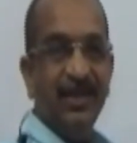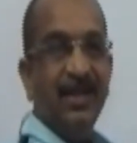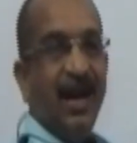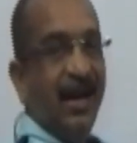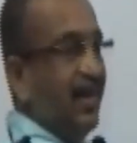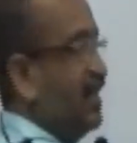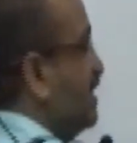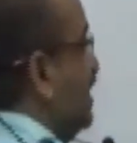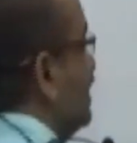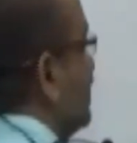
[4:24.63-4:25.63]
and I
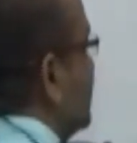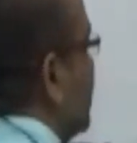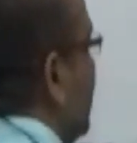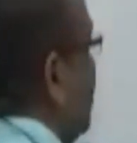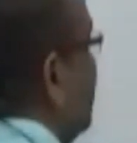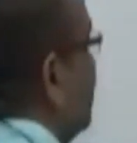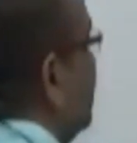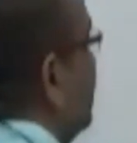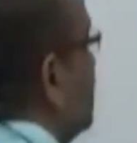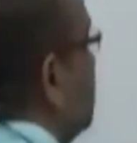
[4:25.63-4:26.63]
change the sign.
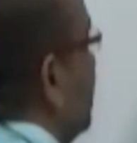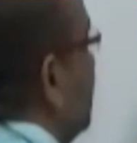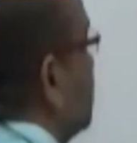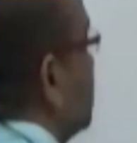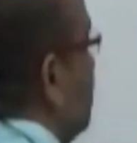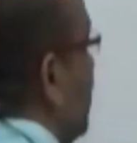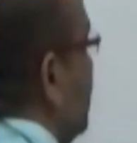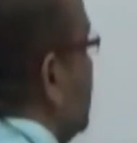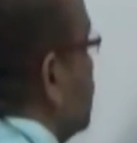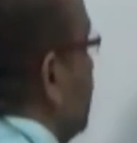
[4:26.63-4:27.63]
This becomes
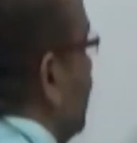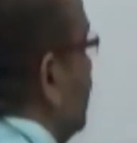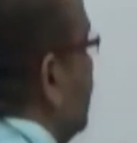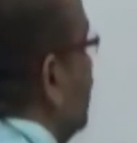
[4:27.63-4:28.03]
minus 1